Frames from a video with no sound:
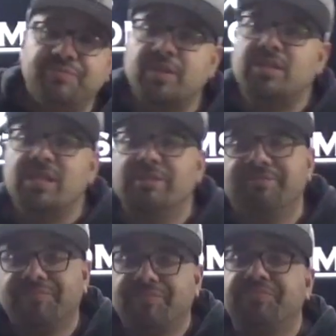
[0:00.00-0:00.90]
That's it.
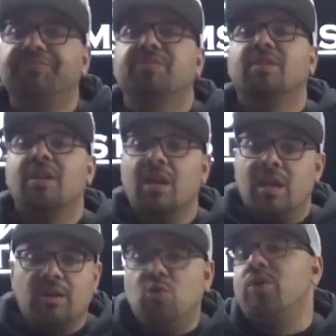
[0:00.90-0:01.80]

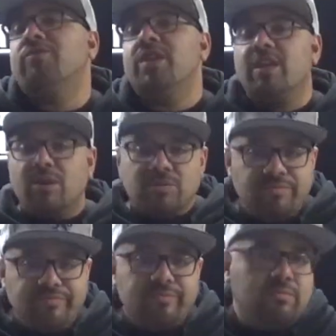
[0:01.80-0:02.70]
Quick video.
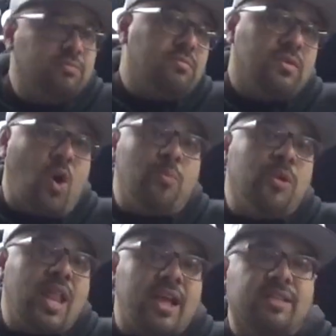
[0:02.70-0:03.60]
Hope
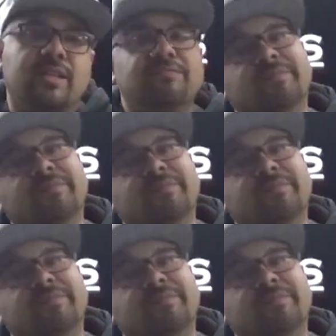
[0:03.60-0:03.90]
you liked it.